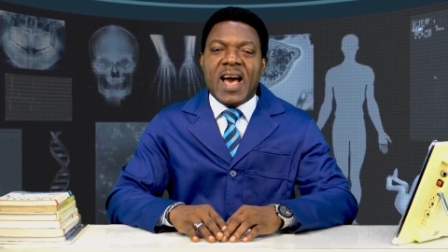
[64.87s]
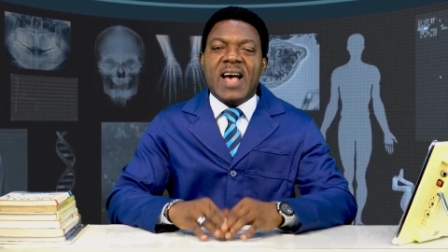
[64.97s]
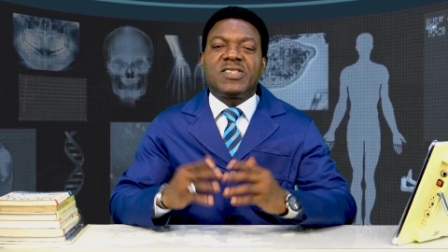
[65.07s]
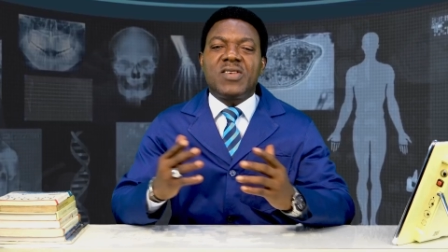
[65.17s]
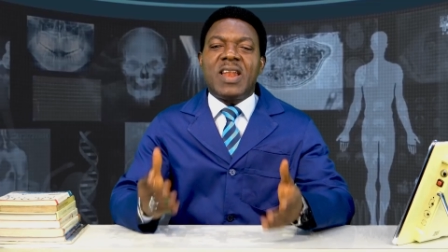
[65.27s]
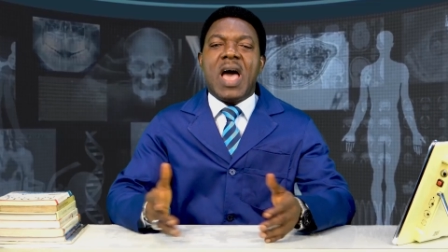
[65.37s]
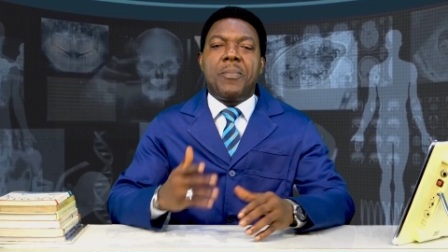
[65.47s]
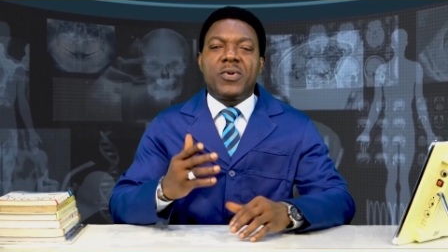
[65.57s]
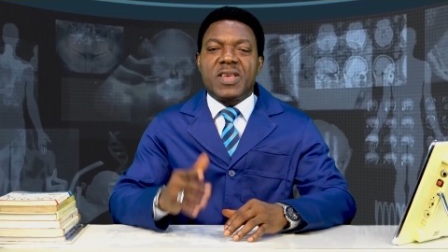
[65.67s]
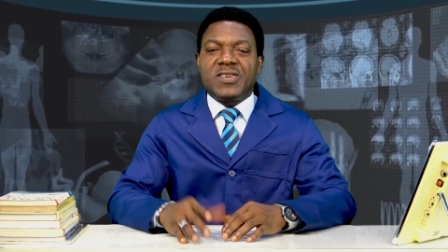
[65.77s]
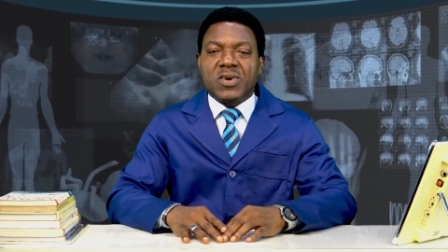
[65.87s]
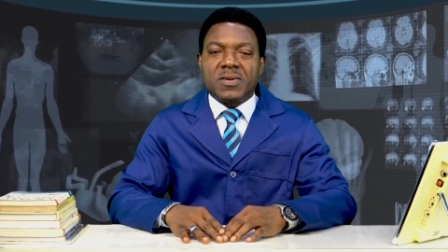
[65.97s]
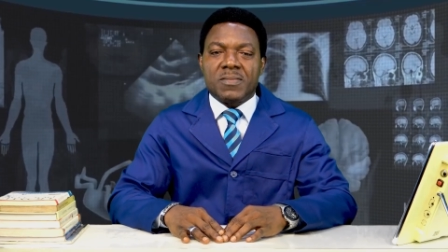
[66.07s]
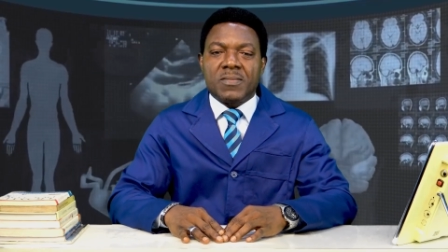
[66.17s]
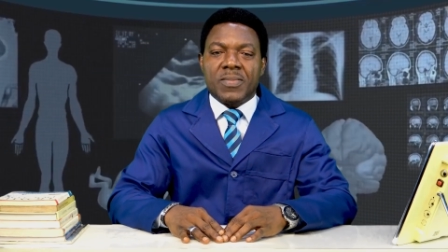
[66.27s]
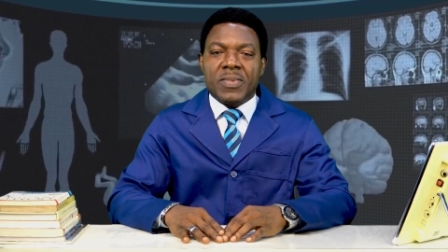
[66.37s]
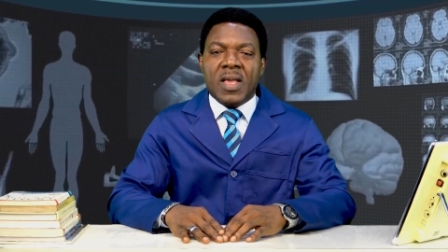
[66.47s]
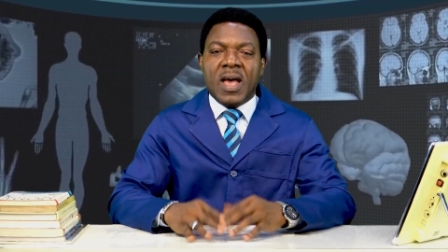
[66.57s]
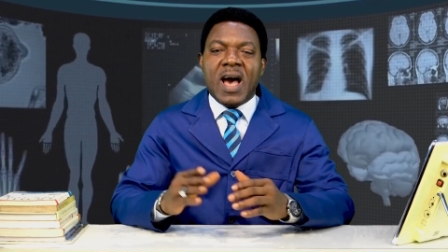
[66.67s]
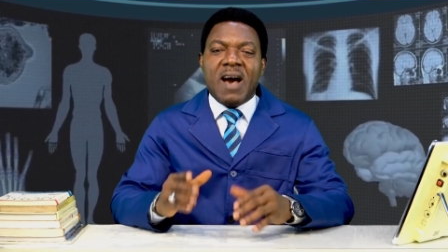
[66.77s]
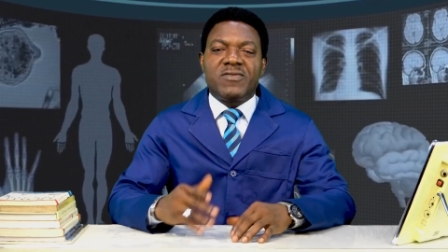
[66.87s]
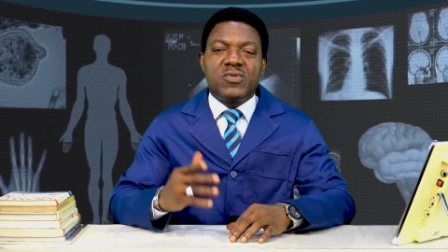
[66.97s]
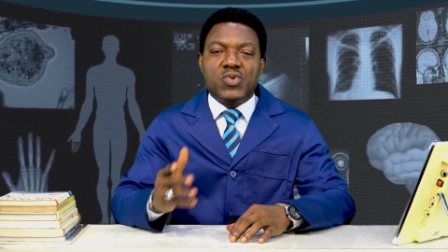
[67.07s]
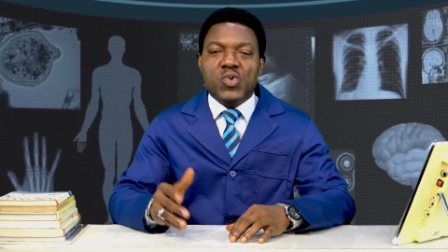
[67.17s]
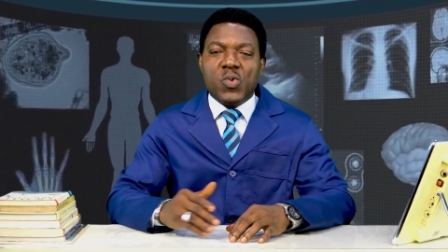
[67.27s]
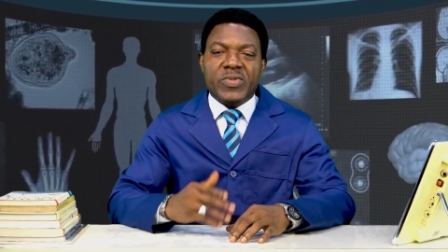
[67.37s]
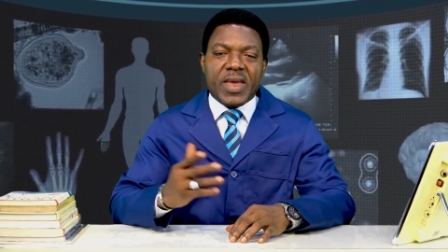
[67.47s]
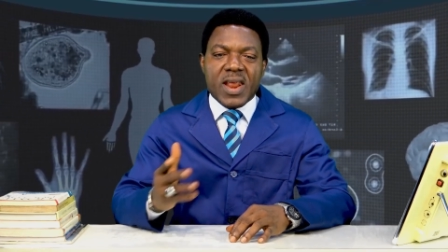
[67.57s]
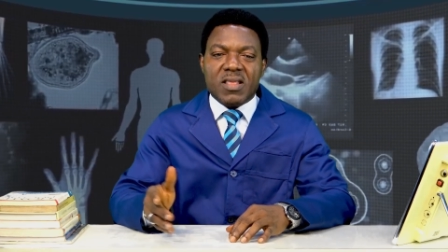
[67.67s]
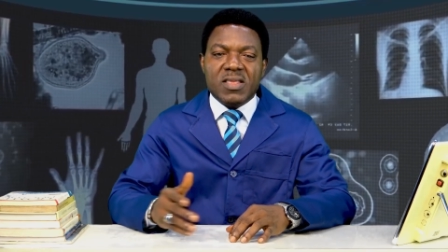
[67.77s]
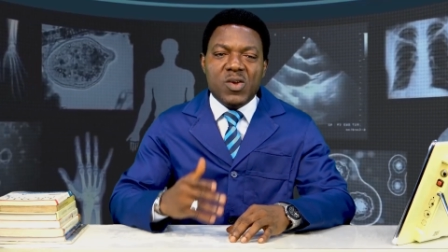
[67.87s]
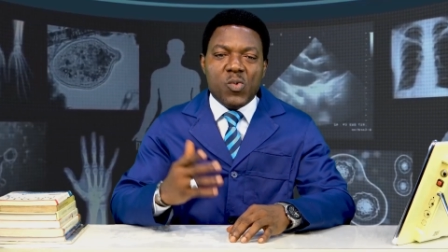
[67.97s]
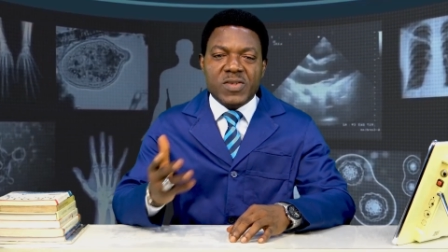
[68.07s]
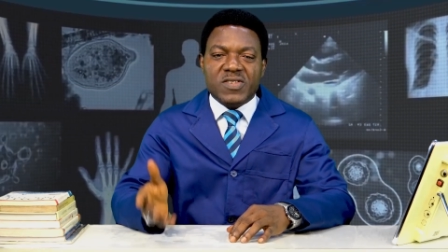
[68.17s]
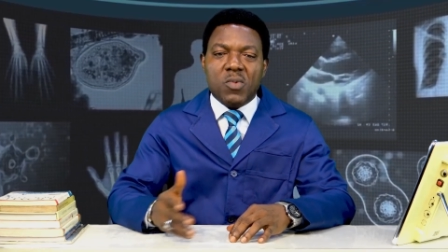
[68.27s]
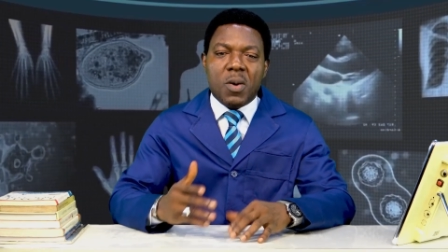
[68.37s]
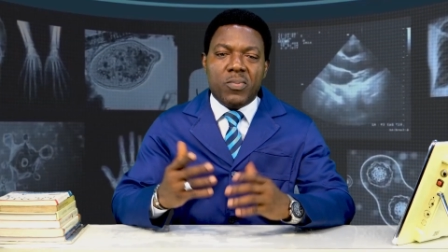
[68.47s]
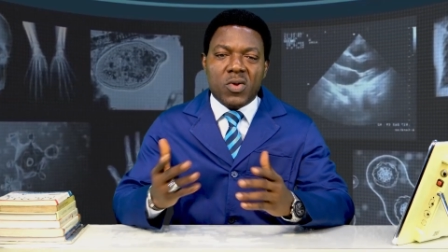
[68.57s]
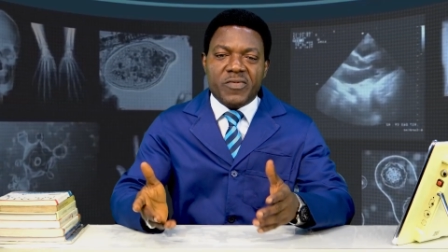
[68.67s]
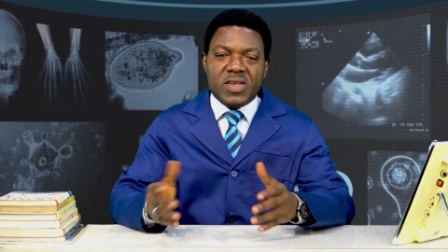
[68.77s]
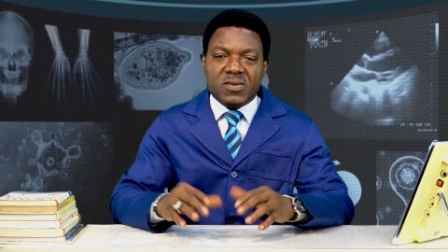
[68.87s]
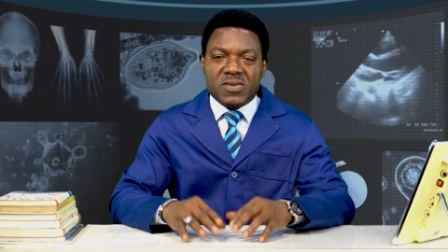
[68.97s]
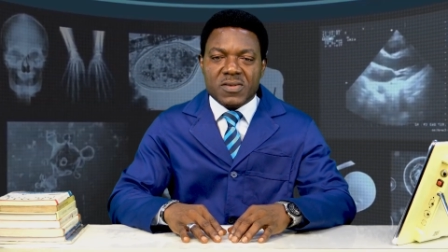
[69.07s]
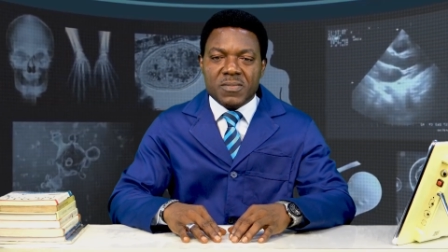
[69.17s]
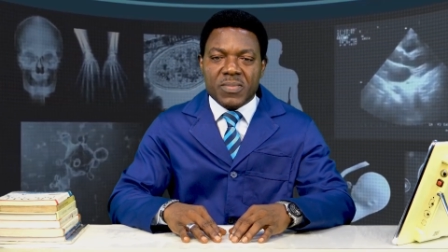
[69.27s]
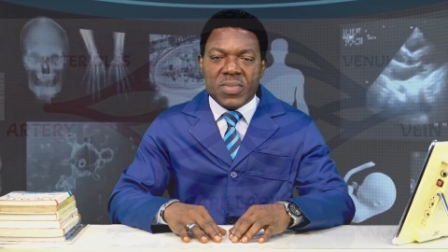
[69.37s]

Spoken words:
Arterial hypertension have to do directly with small blood vessels,